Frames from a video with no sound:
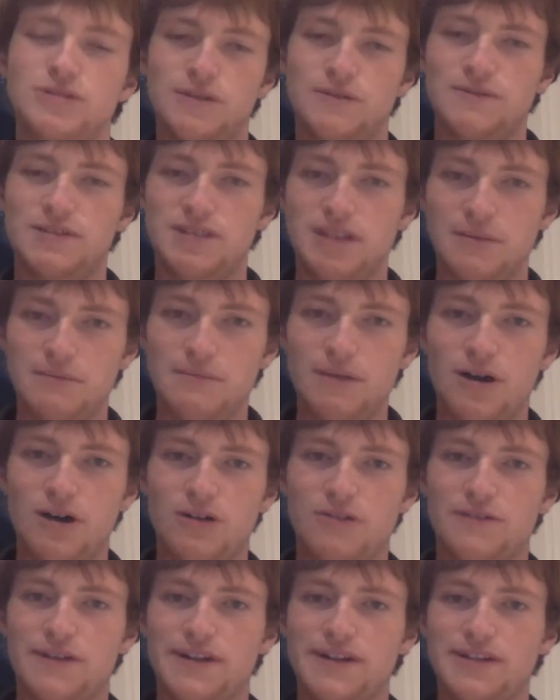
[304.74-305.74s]
is obviously
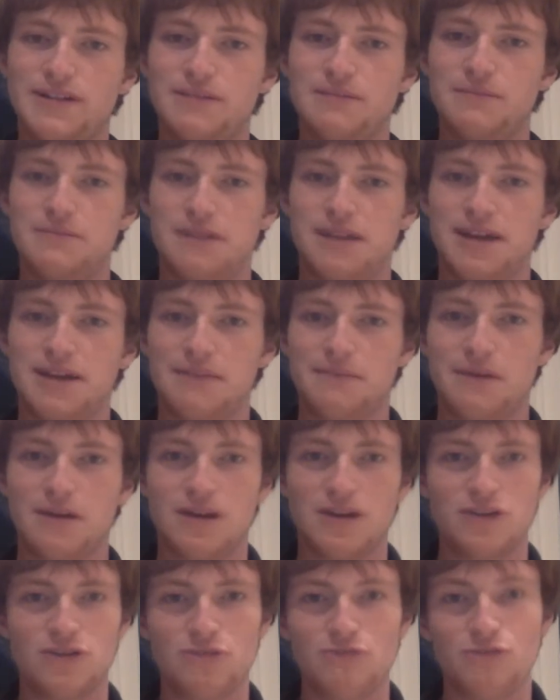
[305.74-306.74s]
Mark Renton, played by
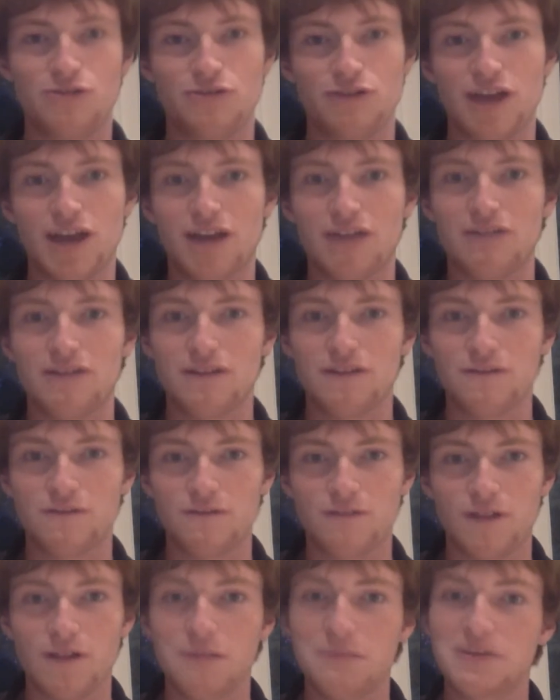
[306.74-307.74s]
Ewan McGregor in the
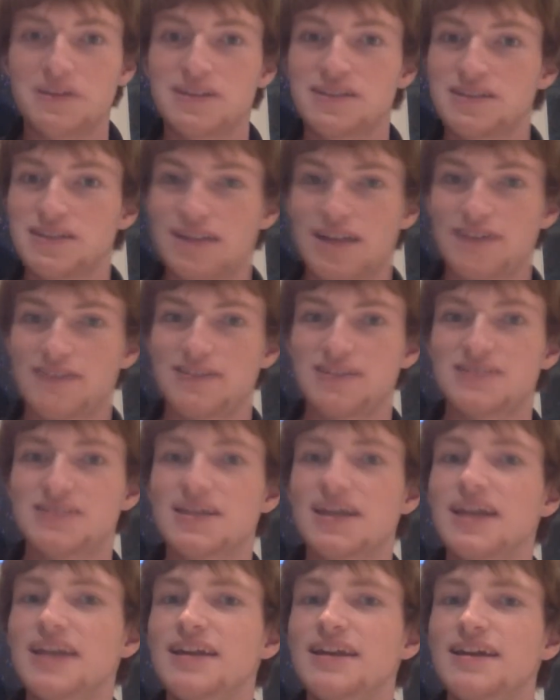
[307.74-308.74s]
film I still haven't
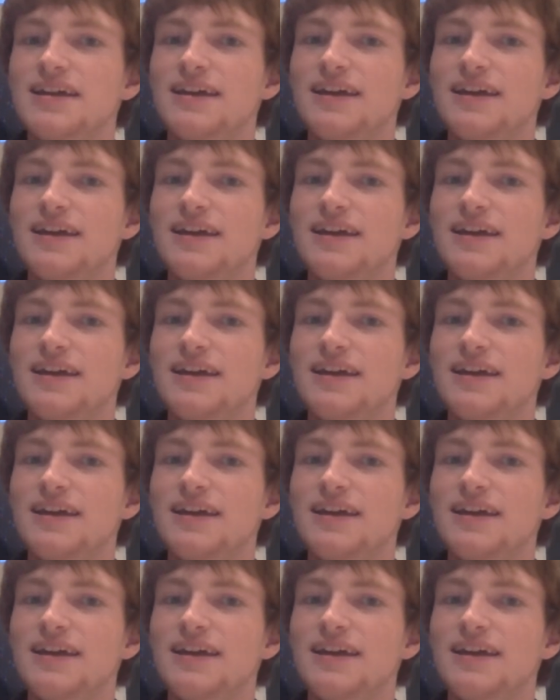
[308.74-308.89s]
seen.